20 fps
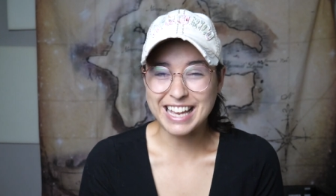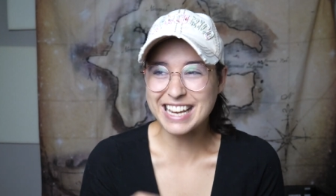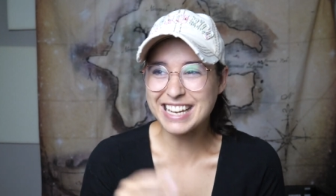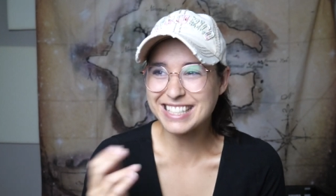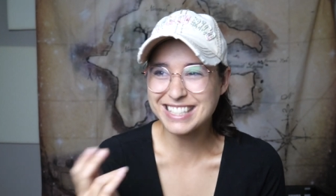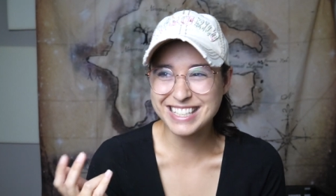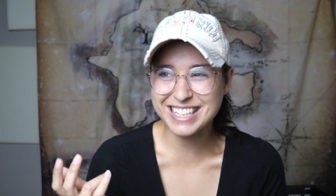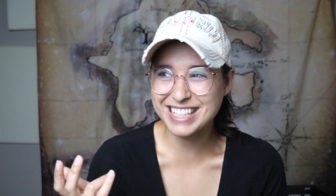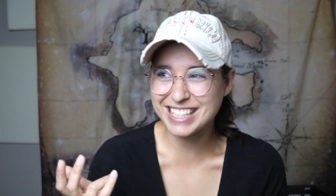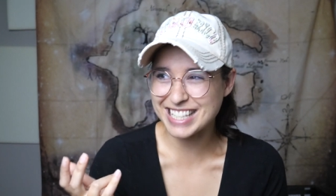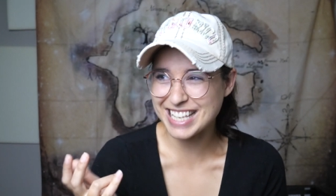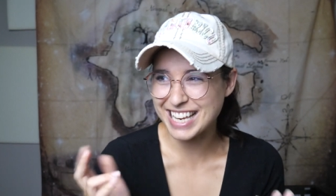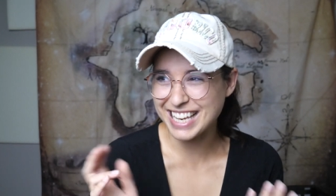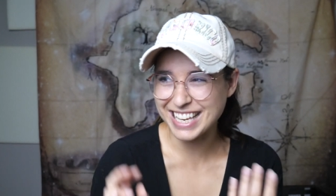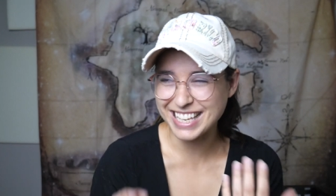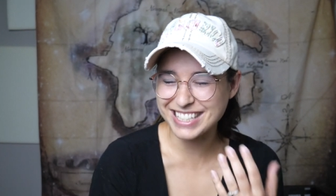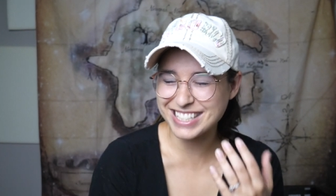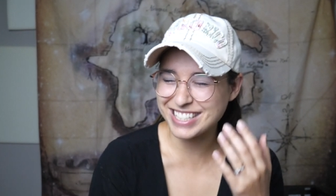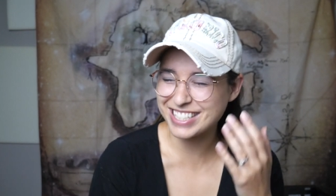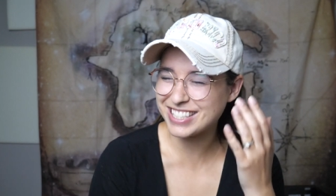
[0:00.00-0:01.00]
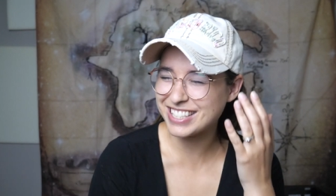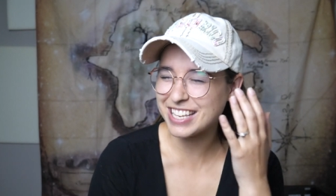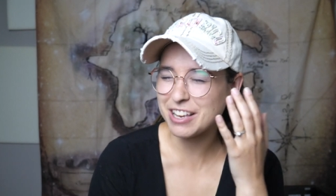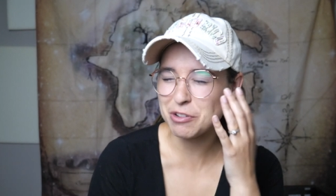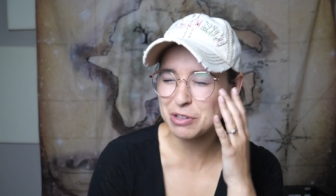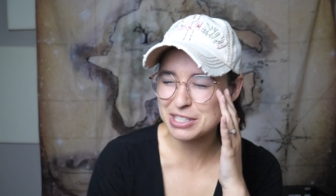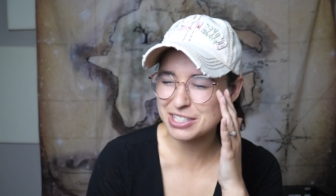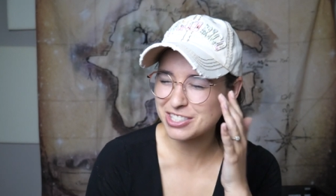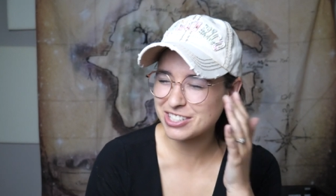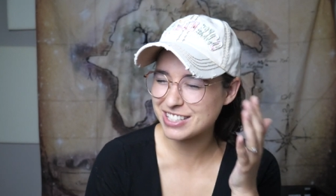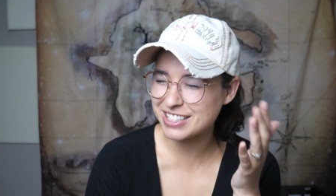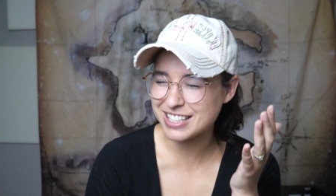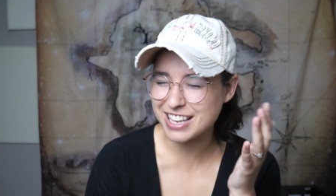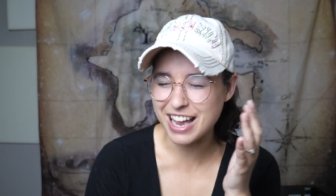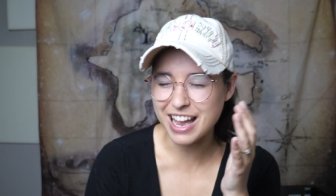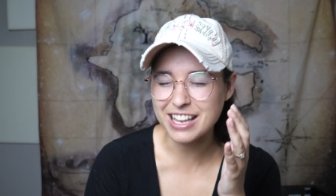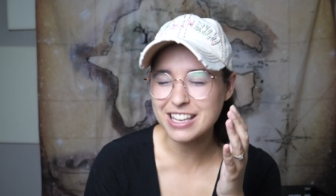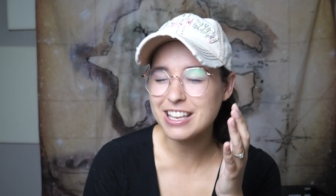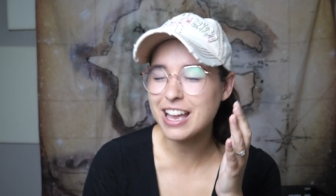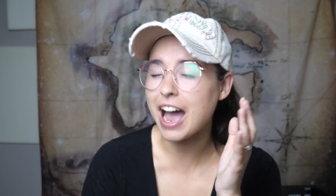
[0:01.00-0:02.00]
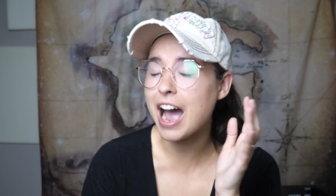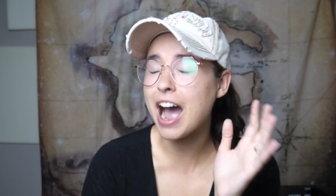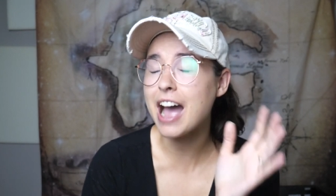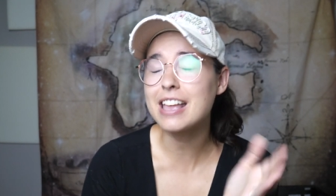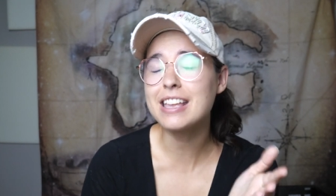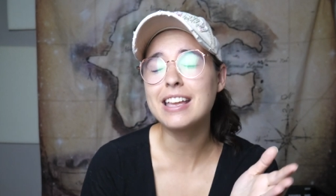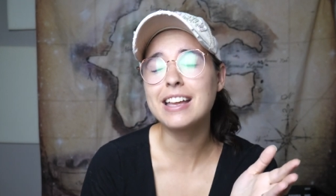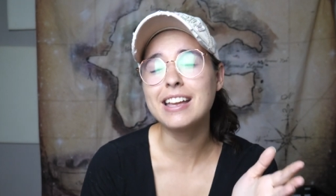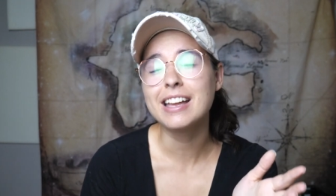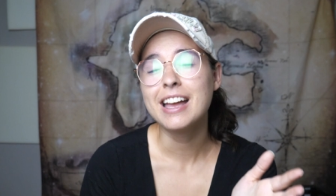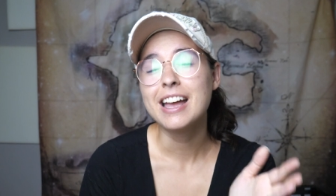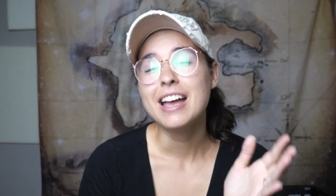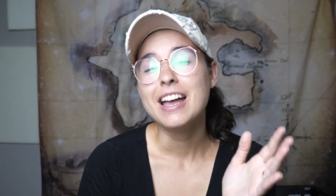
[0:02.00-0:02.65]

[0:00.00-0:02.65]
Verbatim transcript: it's just like it's just it was just I, I,